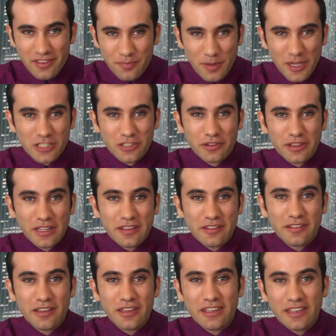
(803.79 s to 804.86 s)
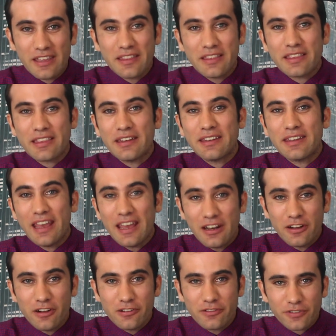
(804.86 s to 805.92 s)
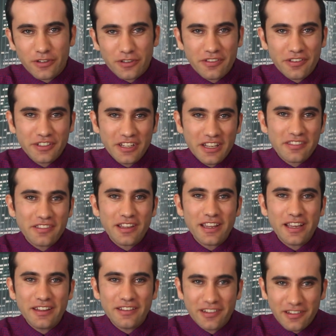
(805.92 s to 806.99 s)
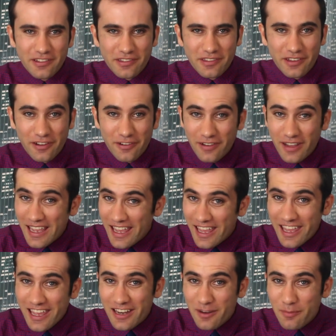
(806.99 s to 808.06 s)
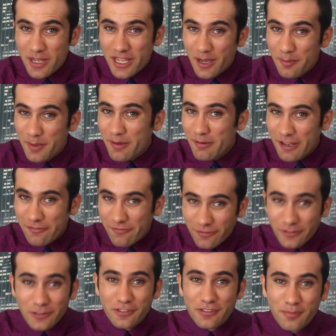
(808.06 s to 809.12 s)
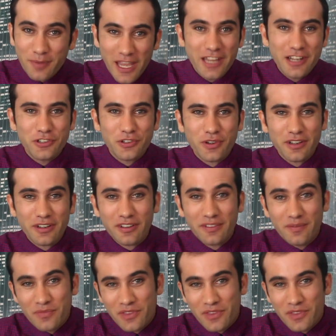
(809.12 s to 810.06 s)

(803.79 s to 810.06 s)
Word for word: Special thanks to Yin Centeno for suggesting I do so, and becoming my first patron.